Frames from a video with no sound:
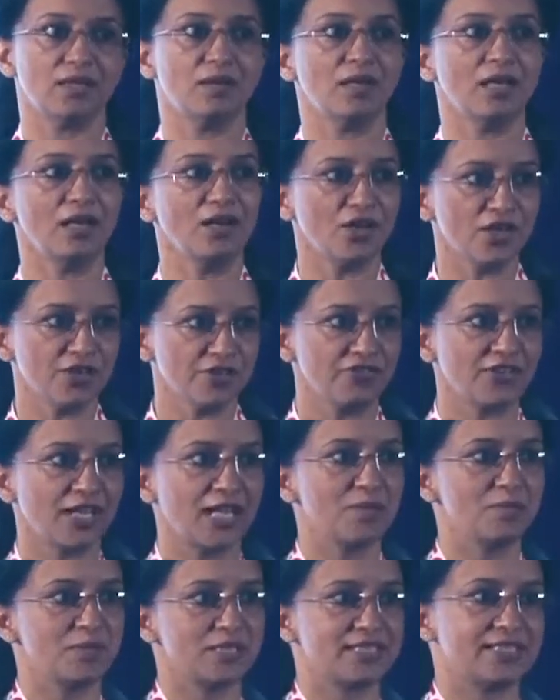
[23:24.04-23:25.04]
a lot of
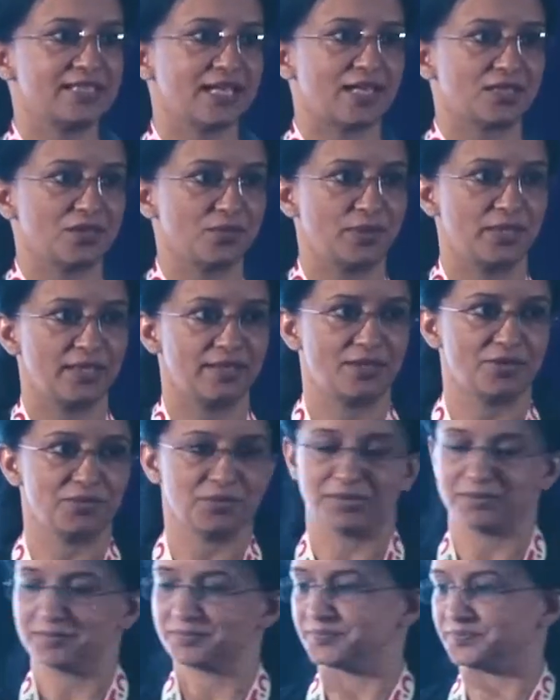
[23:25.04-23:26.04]
time it's the other way
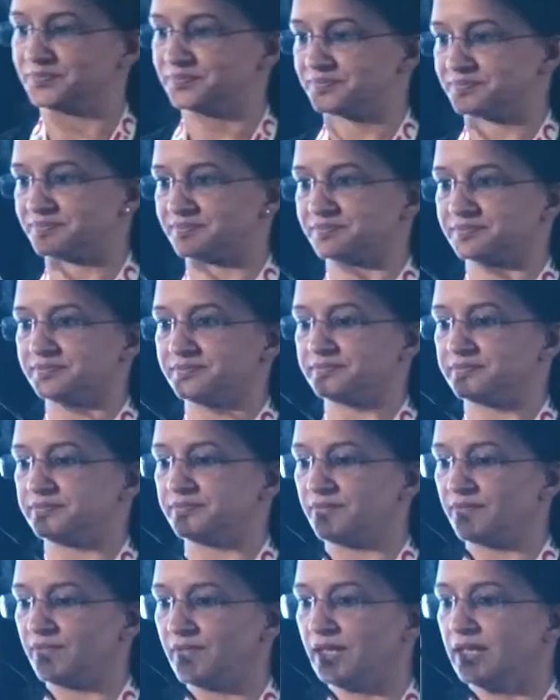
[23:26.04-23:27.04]
around.
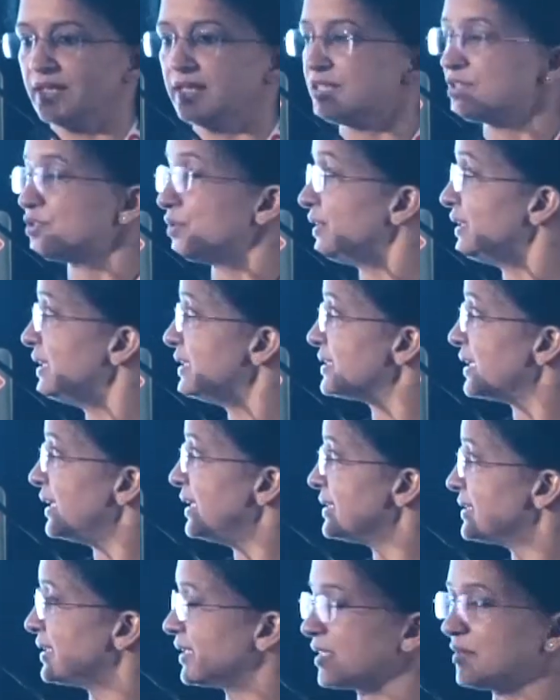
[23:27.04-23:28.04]
So in this
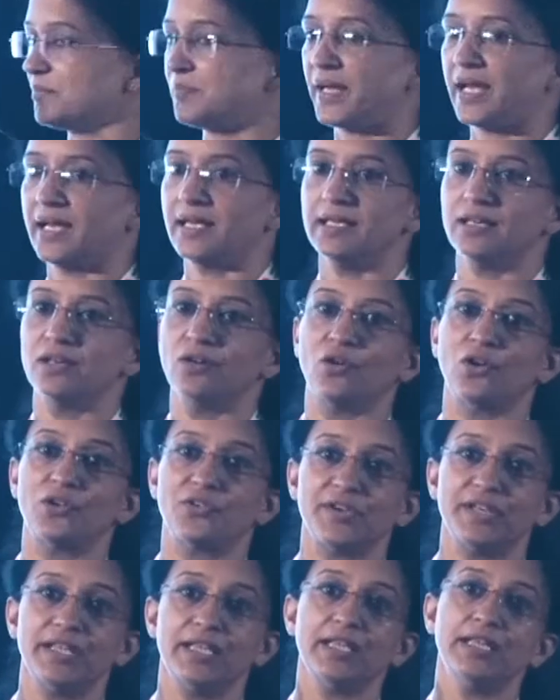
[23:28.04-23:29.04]
case, the compiler
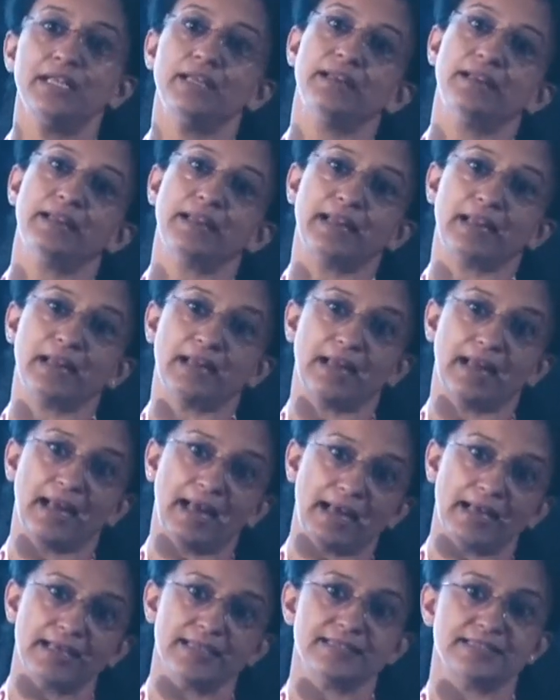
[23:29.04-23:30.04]
already
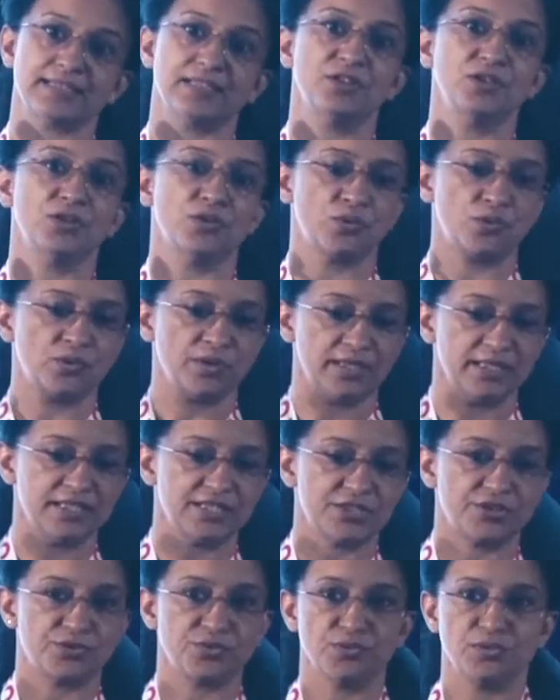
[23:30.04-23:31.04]
has known
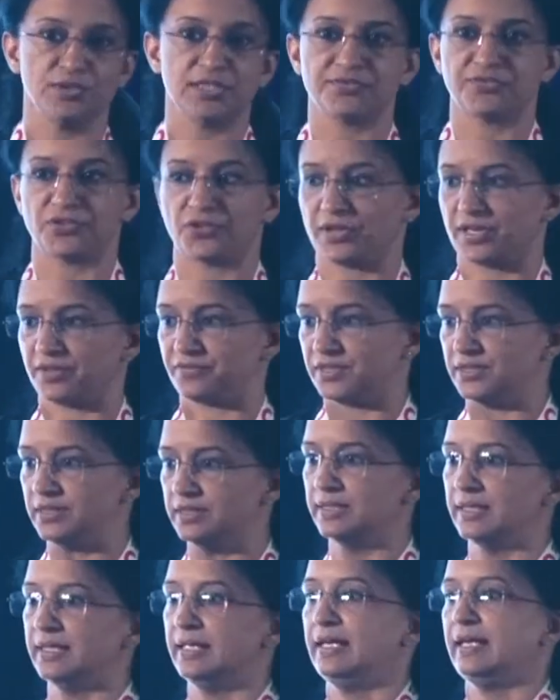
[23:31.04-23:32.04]
its rules forever,
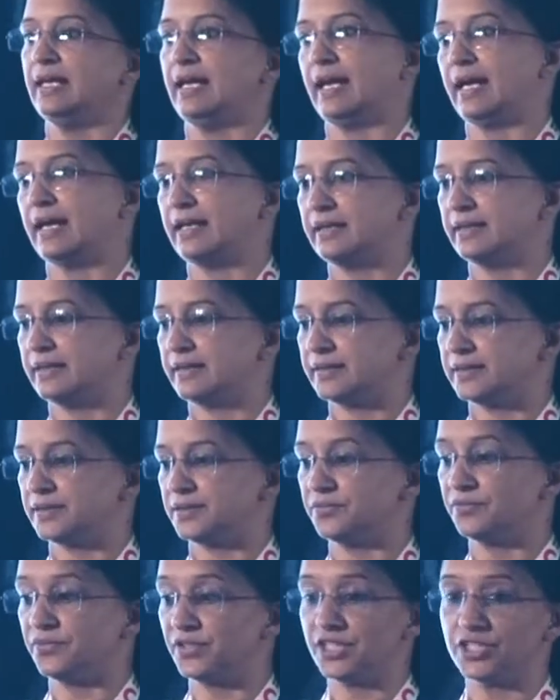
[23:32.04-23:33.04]
and
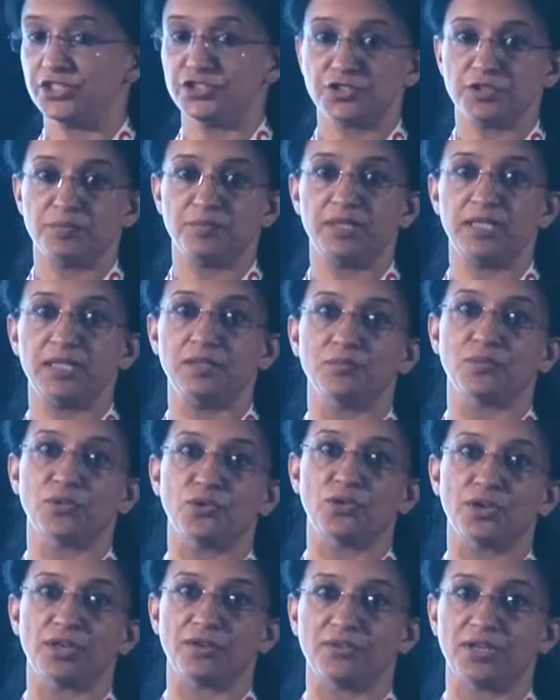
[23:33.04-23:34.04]
we should be
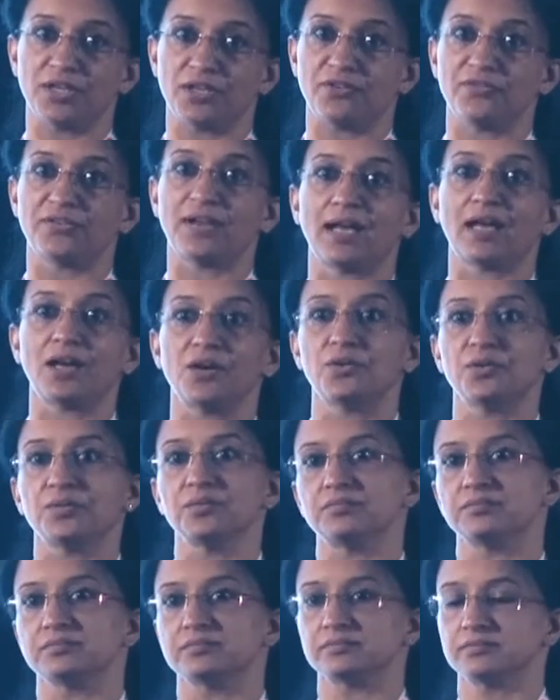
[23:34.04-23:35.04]
more aware of how
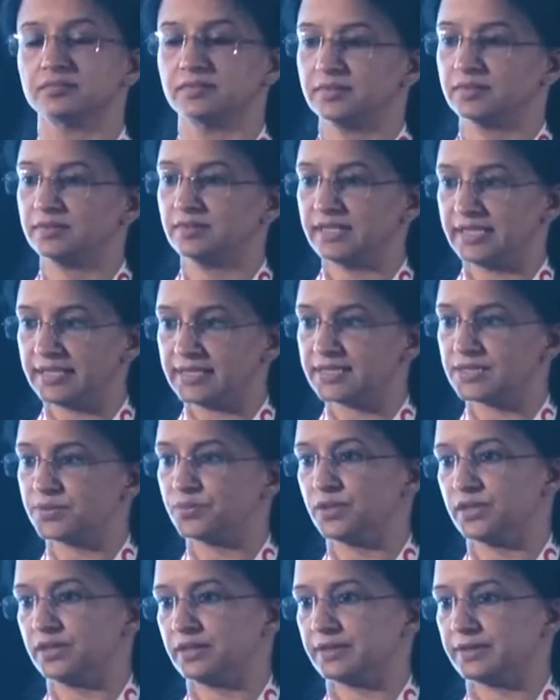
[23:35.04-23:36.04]
things
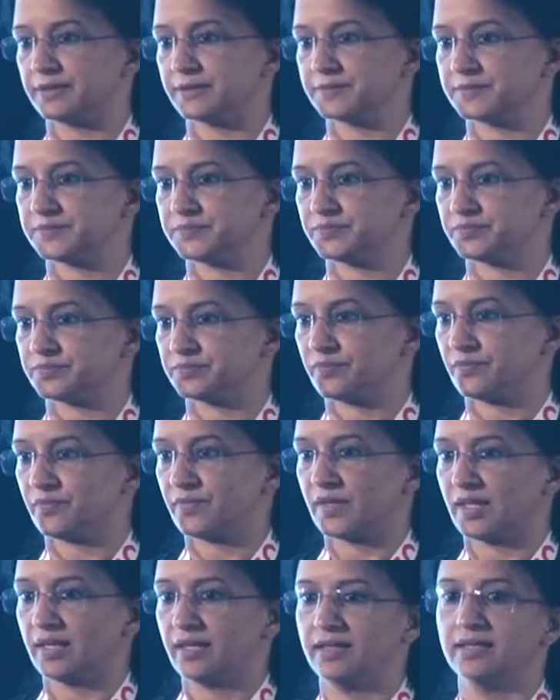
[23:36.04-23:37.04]
work.
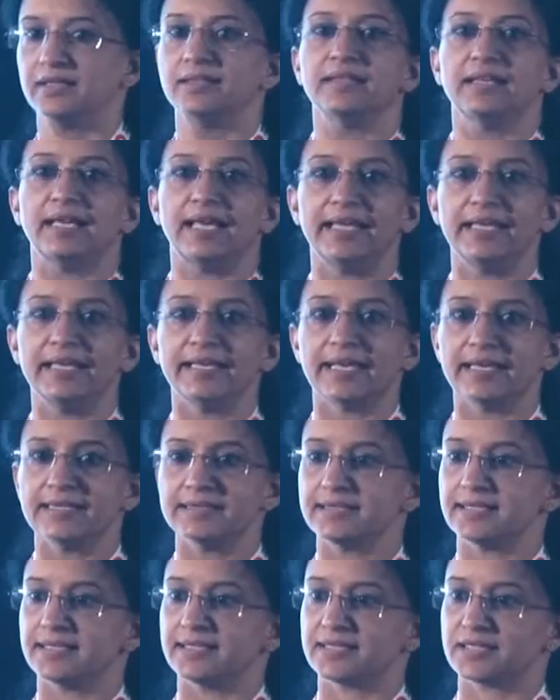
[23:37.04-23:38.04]
Any
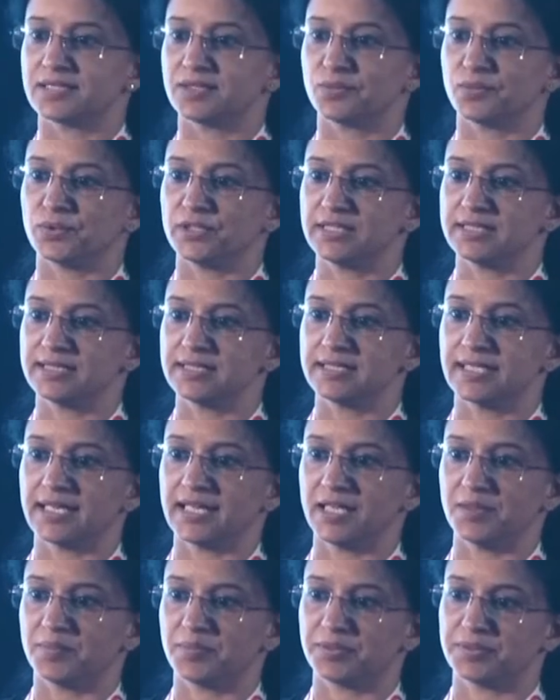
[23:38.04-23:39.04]
guesses? What's the
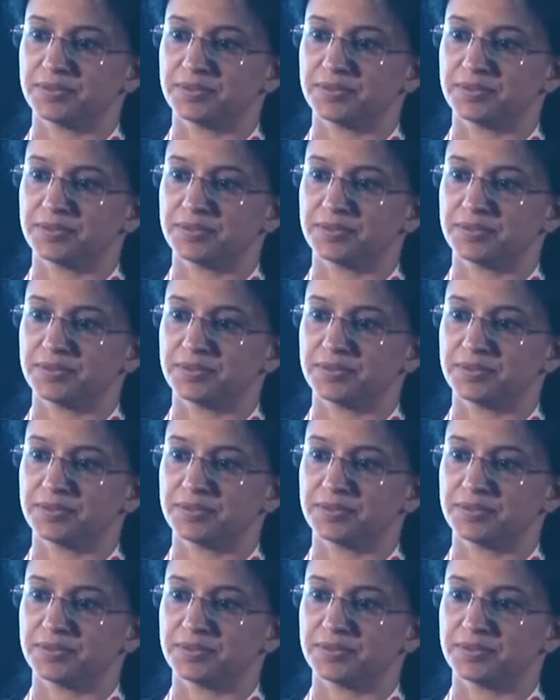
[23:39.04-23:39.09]
type?